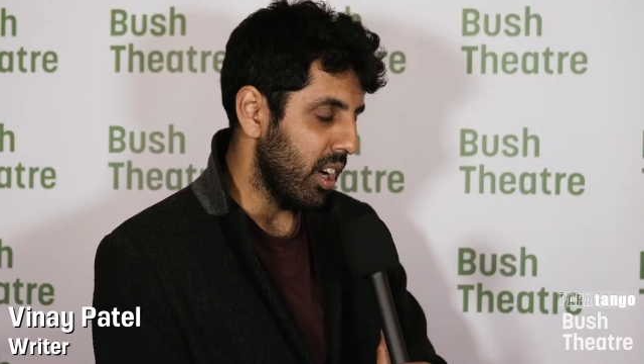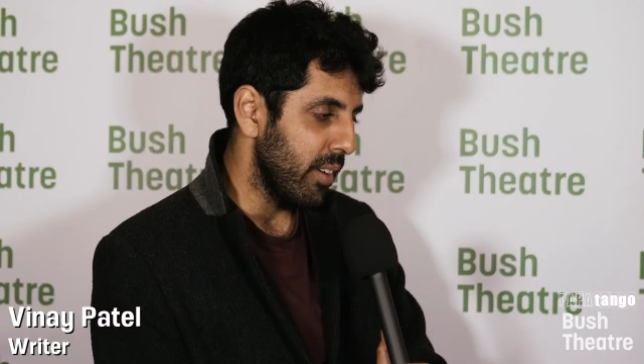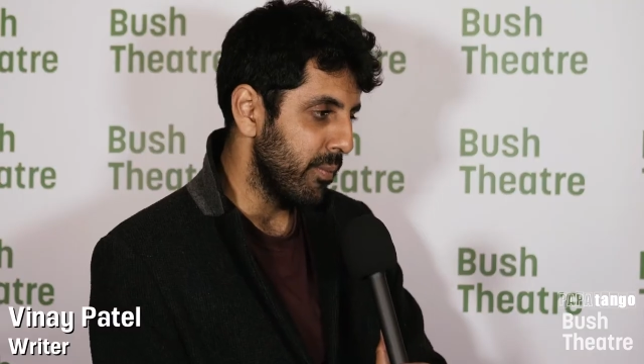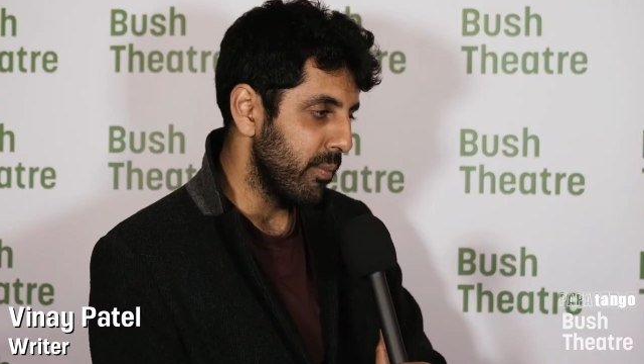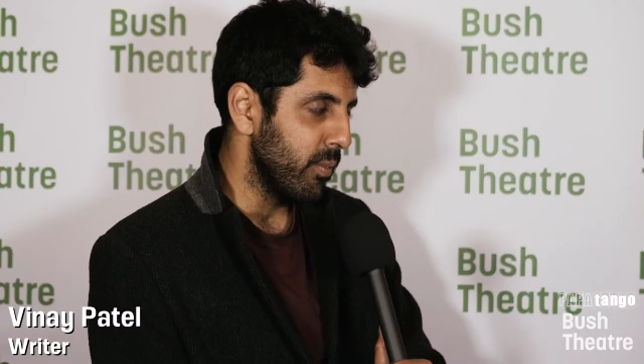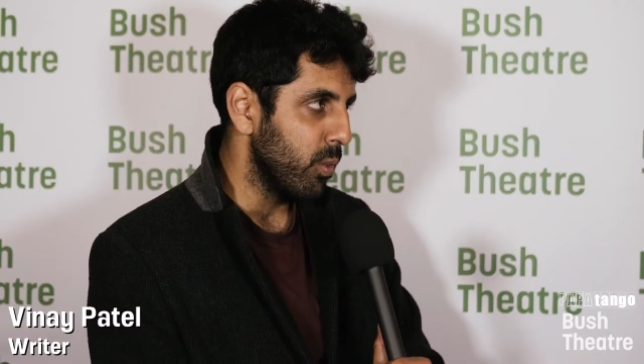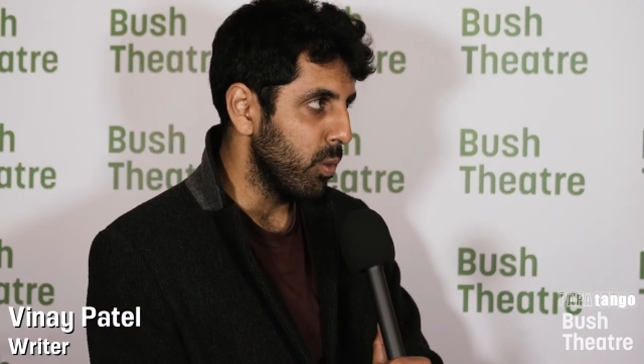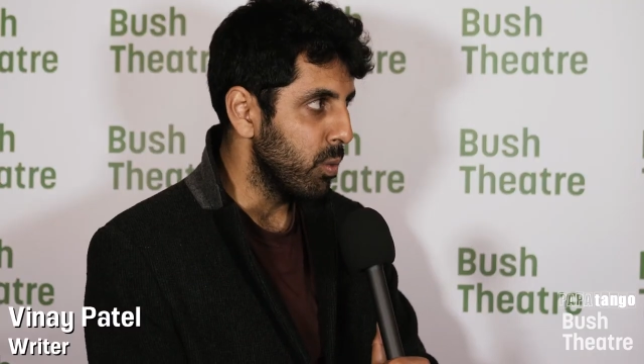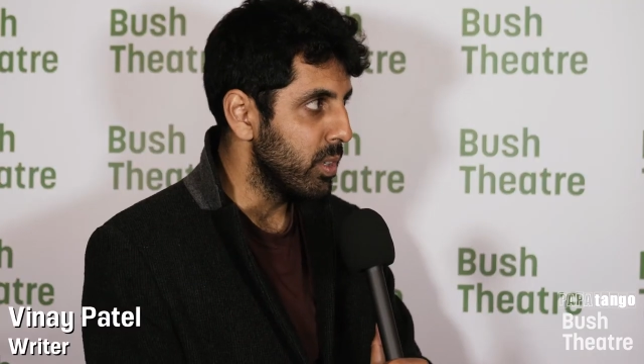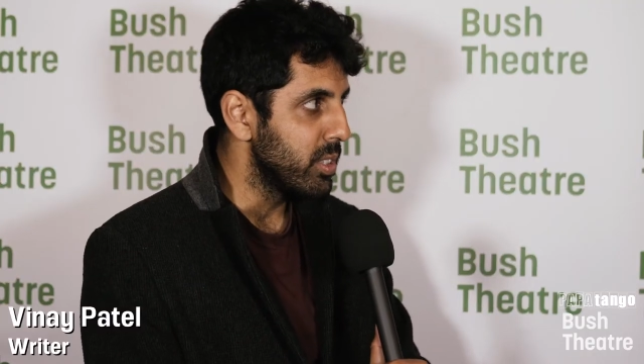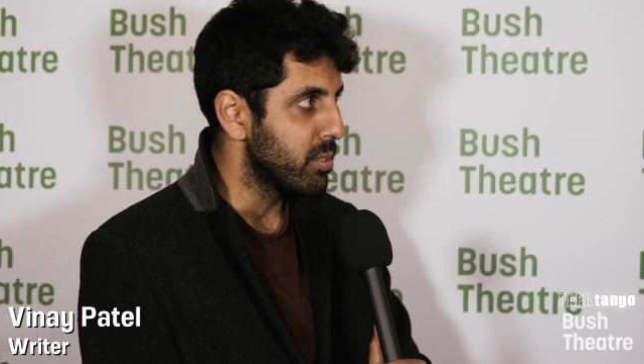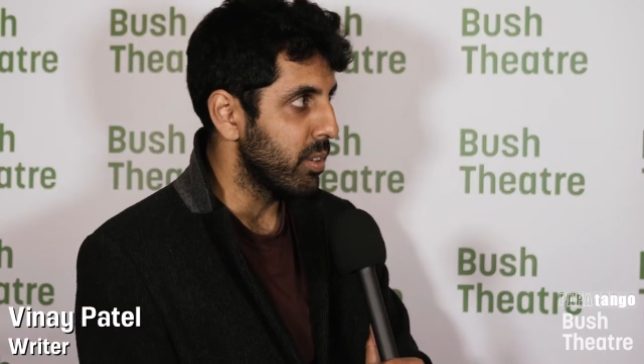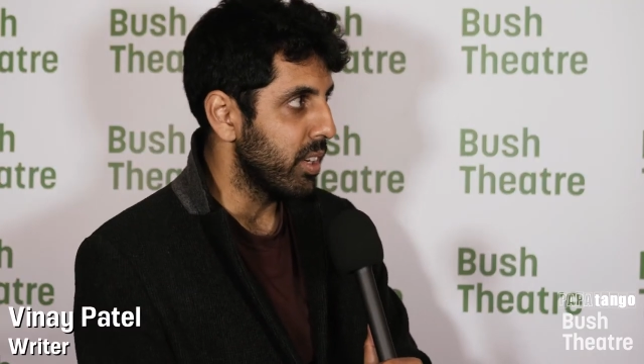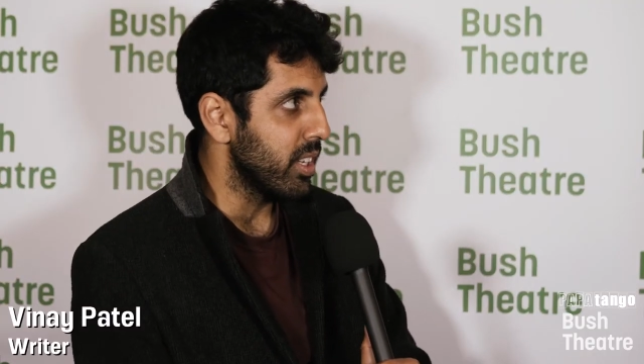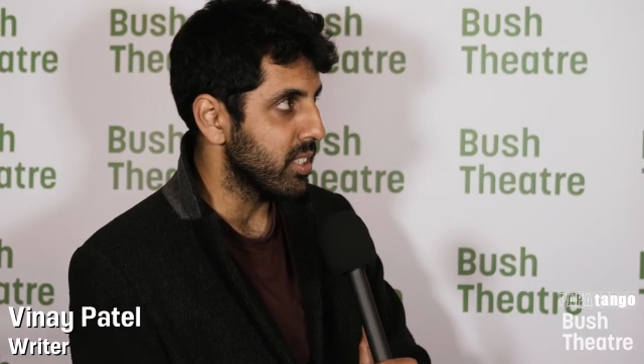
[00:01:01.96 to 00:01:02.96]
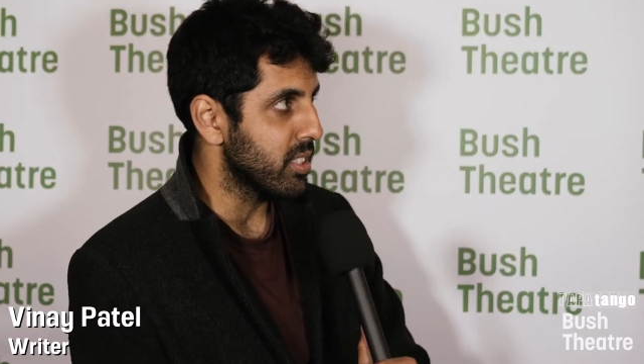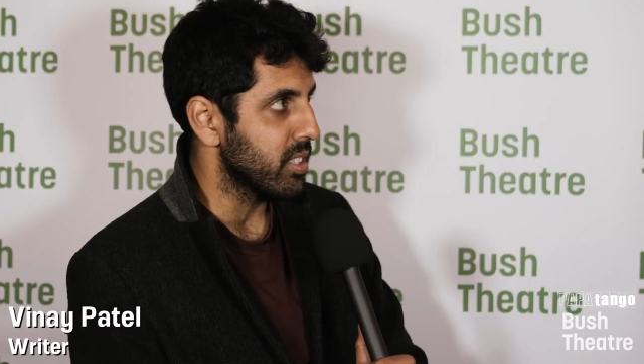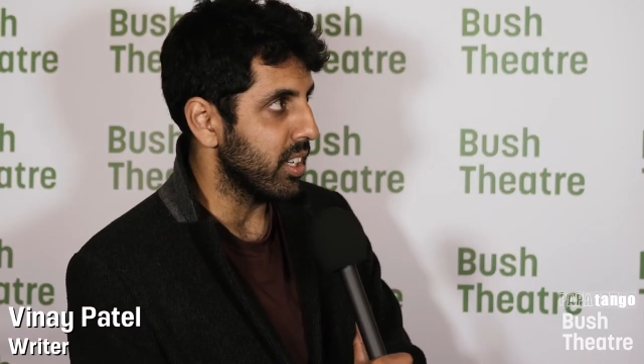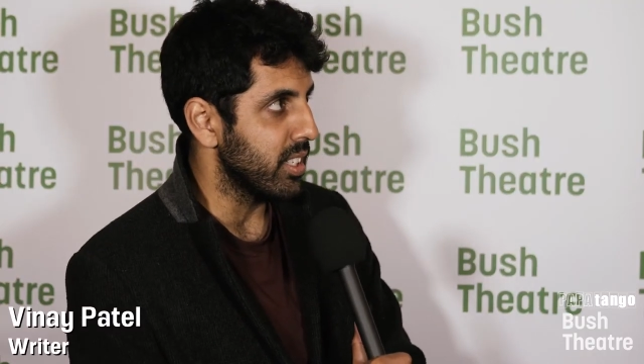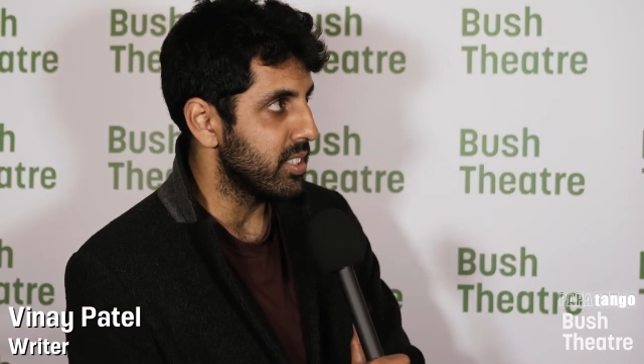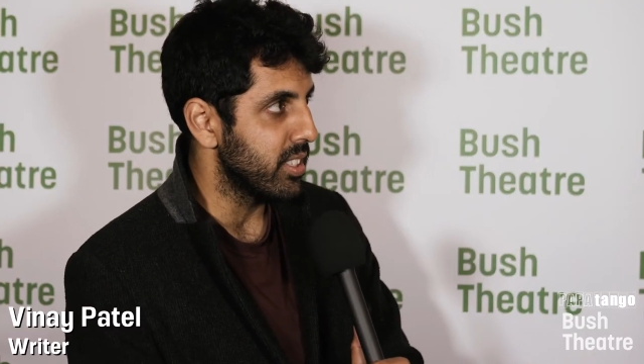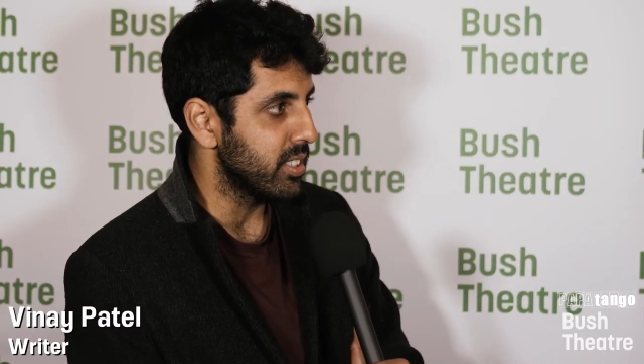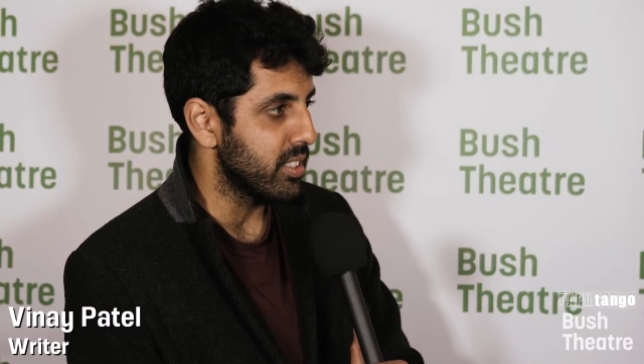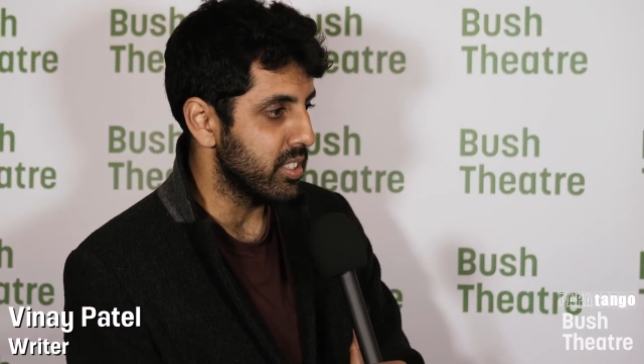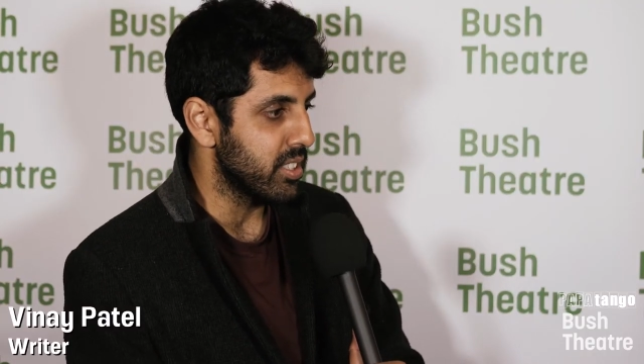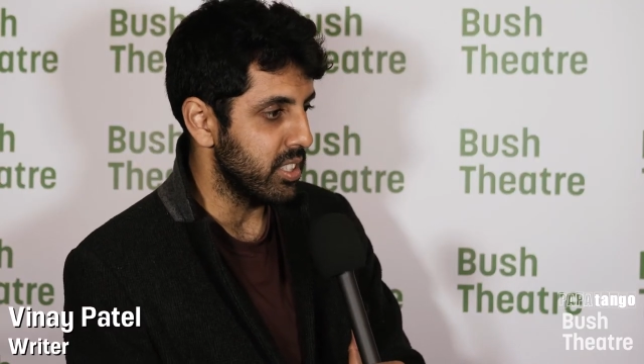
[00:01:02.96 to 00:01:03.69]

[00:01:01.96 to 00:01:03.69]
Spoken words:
I'm always really excited to